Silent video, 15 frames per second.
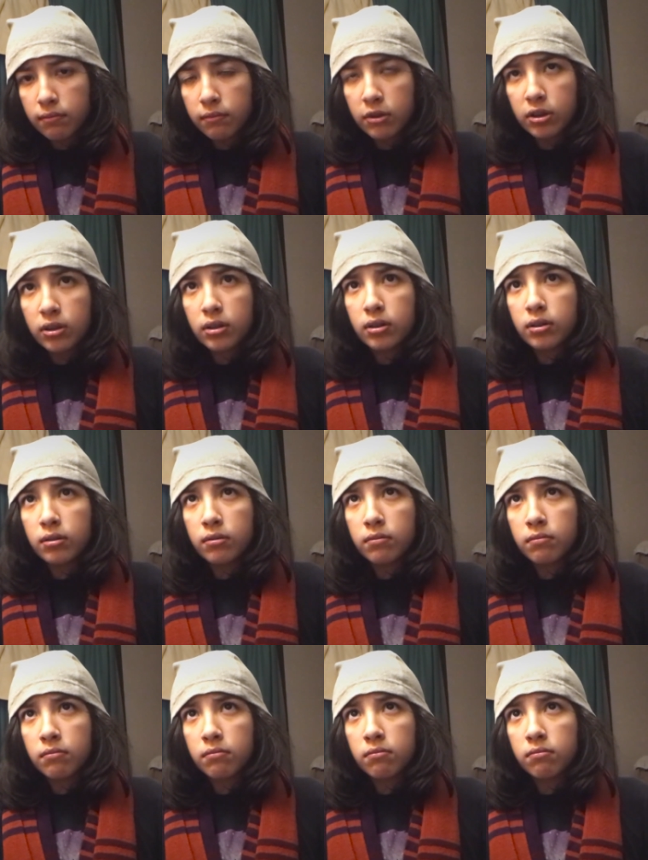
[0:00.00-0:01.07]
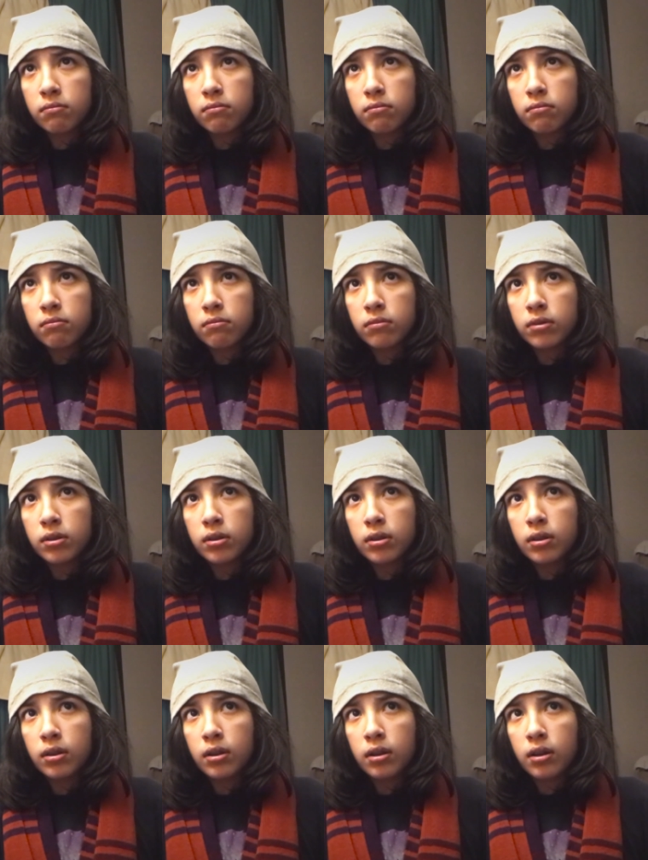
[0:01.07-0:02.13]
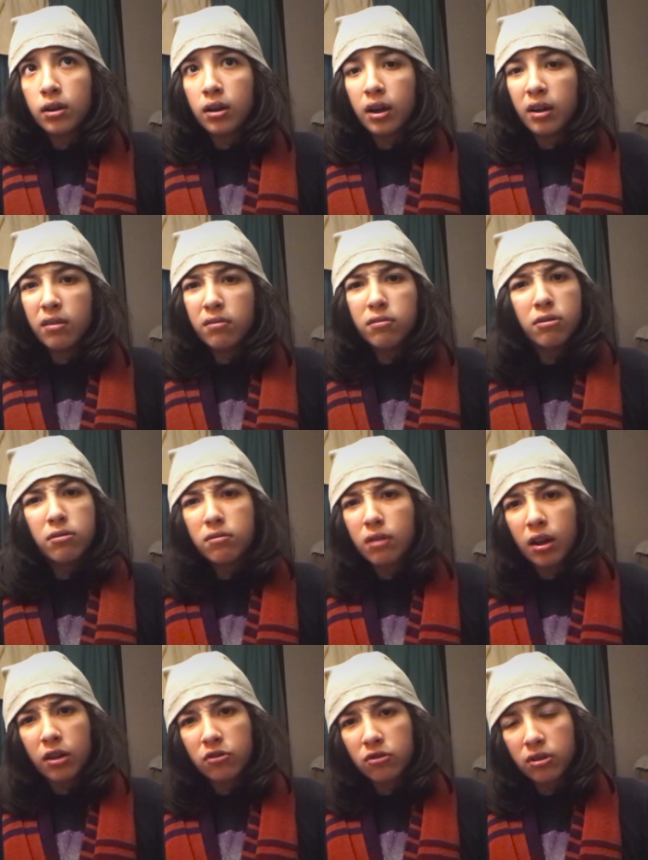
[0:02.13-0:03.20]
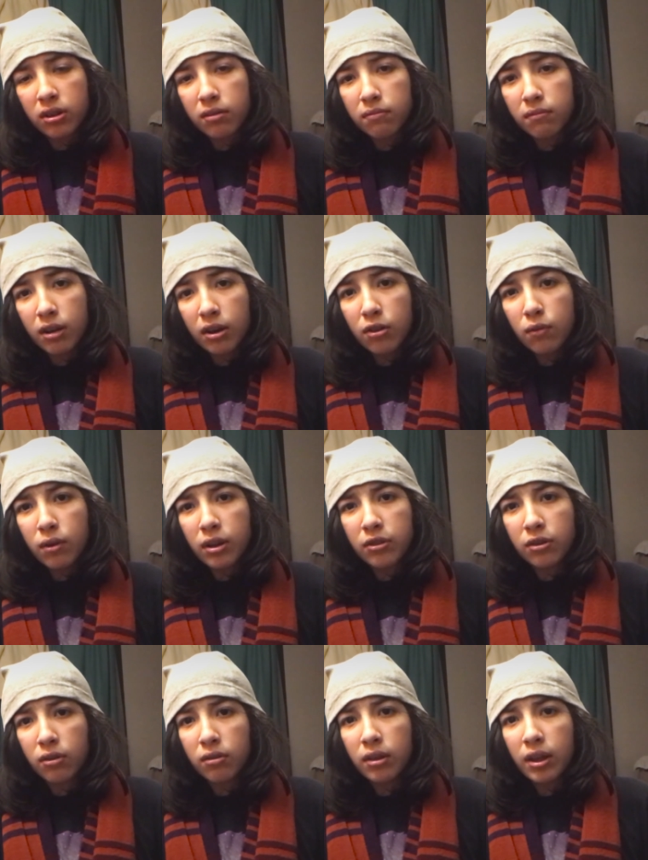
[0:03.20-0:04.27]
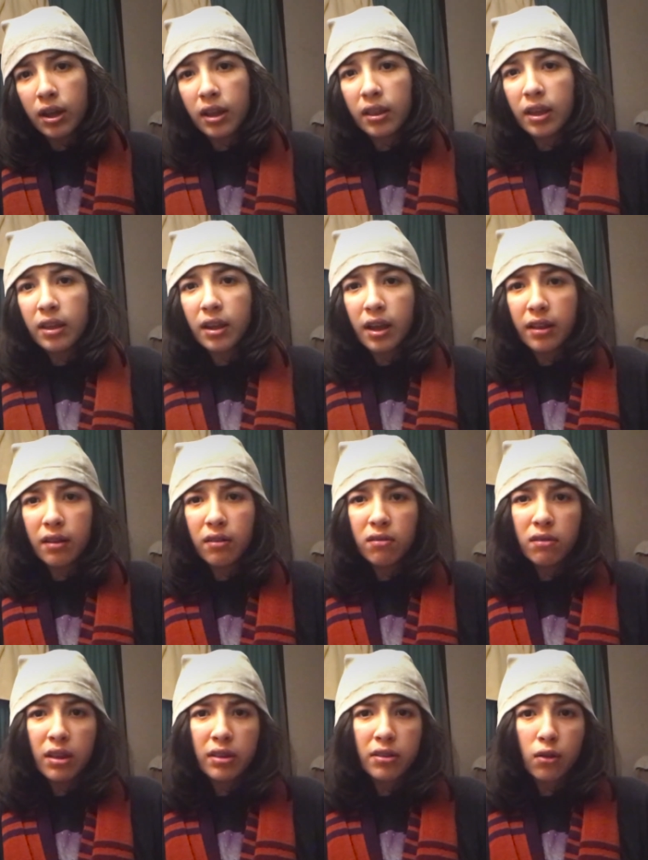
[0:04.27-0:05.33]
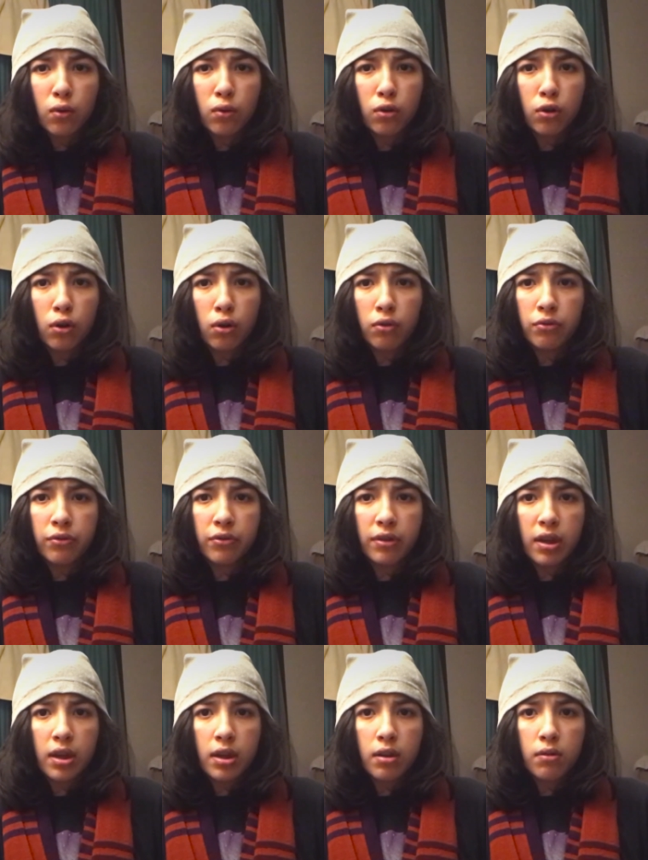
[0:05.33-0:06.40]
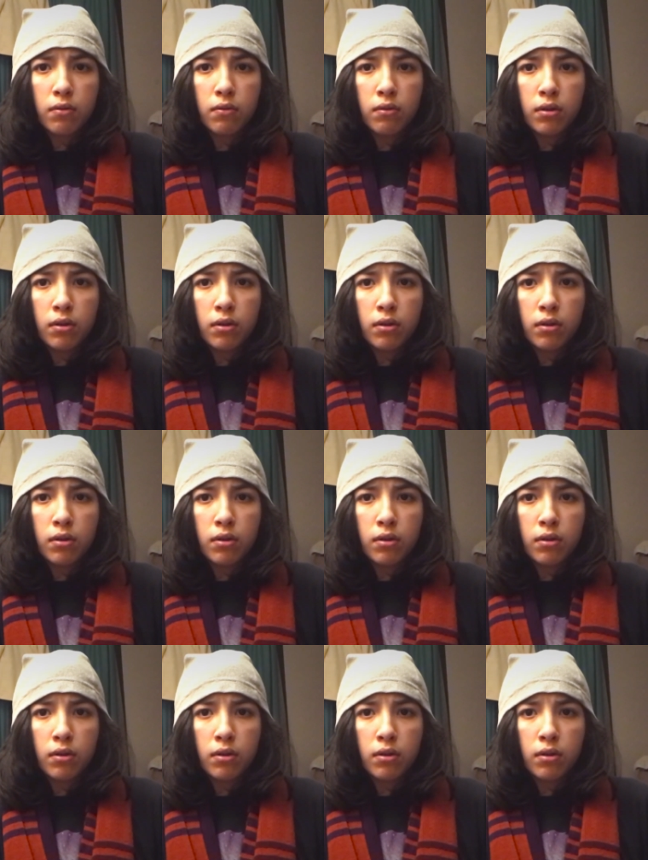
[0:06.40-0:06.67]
I don't know, actually. I don't know what I don't like. I don't like the whole cult thing,